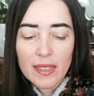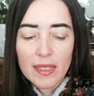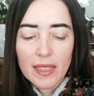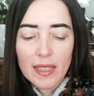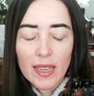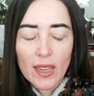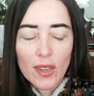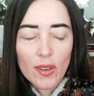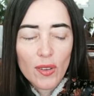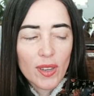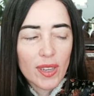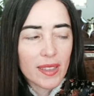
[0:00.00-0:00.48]

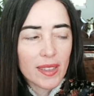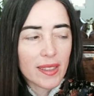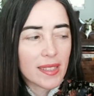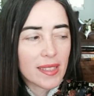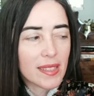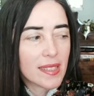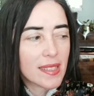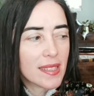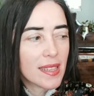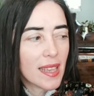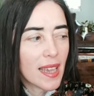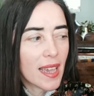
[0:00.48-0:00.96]
and look at
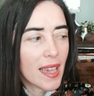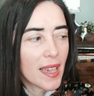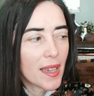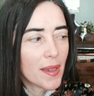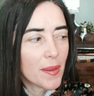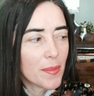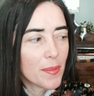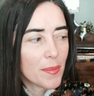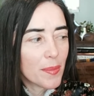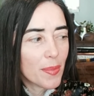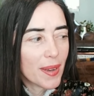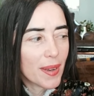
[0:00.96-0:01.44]
the
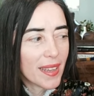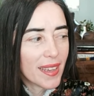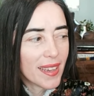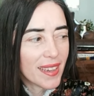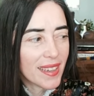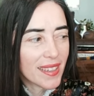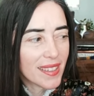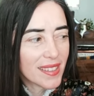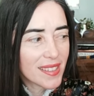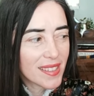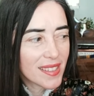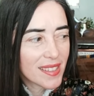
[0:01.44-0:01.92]
same
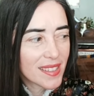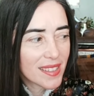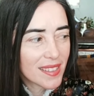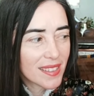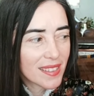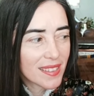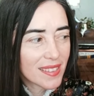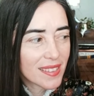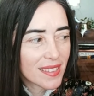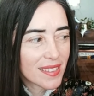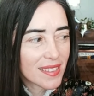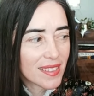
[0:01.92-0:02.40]
place,
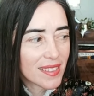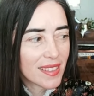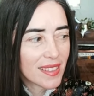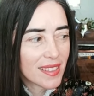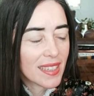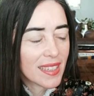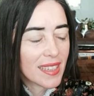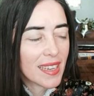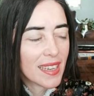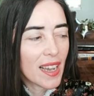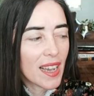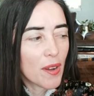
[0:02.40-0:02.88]

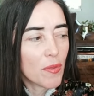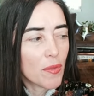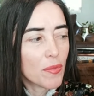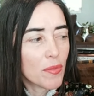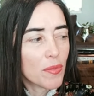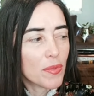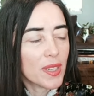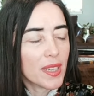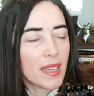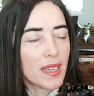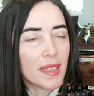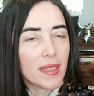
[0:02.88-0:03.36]
and now
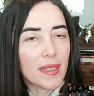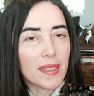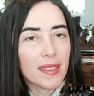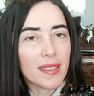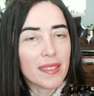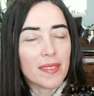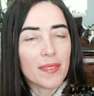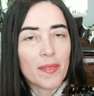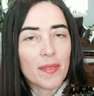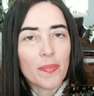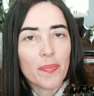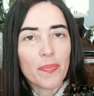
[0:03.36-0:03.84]

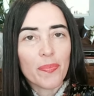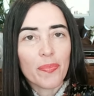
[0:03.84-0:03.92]
really